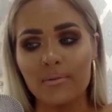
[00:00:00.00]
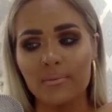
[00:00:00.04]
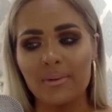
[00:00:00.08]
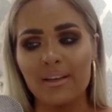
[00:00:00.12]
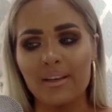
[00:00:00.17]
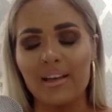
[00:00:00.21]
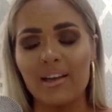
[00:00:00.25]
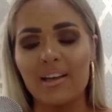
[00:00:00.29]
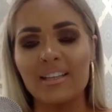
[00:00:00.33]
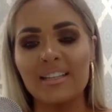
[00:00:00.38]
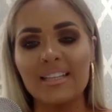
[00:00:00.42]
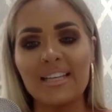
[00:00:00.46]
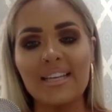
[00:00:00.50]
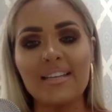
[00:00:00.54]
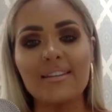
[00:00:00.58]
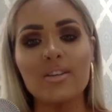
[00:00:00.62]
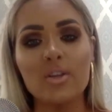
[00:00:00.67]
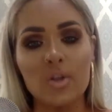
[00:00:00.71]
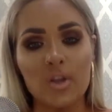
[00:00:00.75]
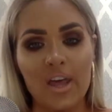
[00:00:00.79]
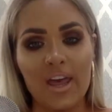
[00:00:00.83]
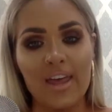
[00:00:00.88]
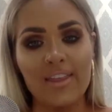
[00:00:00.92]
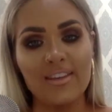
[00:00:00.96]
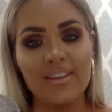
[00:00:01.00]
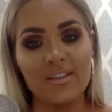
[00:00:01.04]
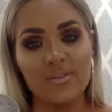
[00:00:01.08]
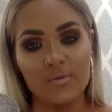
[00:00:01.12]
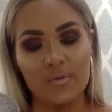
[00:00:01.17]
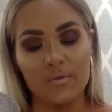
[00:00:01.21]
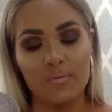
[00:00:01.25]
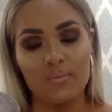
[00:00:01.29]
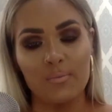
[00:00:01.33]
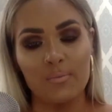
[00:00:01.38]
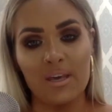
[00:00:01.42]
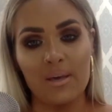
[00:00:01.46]
I'm like, I need to share this
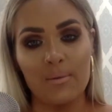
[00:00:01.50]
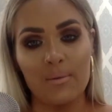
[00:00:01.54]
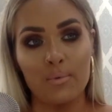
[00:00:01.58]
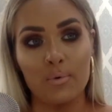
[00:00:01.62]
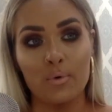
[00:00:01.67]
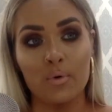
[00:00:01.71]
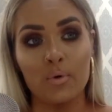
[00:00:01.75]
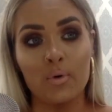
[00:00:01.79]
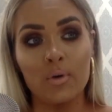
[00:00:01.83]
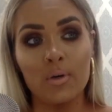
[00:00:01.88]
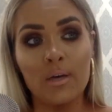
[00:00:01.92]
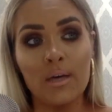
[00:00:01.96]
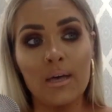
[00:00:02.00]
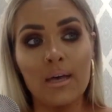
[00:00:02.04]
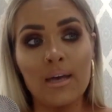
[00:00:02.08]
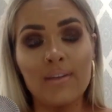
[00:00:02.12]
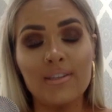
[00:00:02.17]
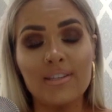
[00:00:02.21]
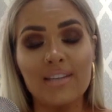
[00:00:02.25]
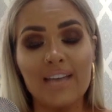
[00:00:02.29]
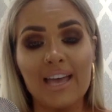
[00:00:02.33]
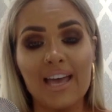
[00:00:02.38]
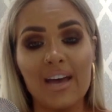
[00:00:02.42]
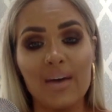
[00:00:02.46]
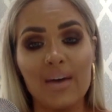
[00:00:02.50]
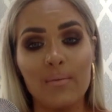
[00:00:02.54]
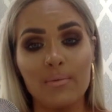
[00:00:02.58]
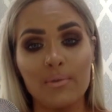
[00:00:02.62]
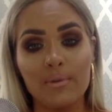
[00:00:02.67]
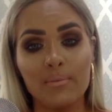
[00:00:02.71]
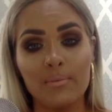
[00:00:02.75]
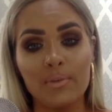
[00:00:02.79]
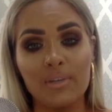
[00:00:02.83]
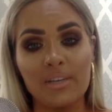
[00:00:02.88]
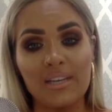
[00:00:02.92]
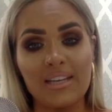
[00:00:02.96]
with people to help
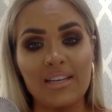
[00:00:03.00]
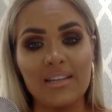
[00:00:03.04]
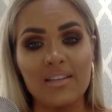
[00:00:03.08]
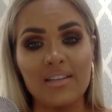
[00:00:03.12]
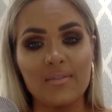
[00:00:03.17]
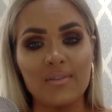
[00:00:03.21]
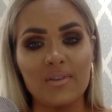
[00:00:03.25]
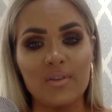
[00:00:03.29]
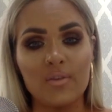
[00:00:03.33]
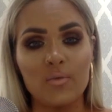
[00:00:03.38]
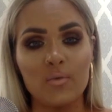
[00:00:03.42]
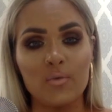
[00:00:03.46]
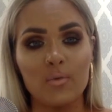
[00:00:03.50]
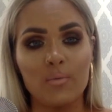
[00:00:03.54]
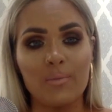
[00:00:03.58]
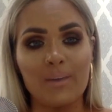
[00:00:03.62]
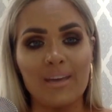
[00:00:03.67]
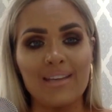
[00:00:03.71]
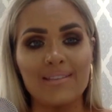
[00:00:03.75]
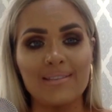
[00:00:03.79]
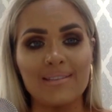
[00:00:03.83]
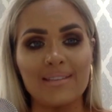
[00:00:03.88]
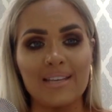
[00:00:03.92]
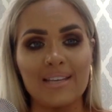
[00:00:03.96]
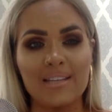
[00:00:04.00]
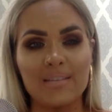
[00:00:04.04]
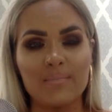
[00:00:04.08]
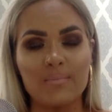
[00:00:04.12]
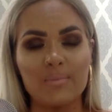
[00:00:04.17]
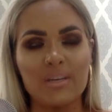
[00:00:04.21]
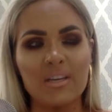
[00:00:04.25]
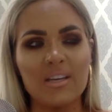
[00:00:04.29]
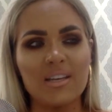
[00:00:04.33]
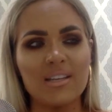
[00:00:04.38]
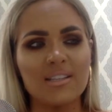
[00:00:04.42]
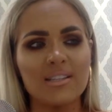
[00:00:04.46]
them on an individual basis,
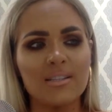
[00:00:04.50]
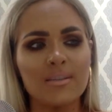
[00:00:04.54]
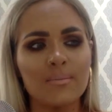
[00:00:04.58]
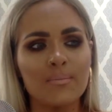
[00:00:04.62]
because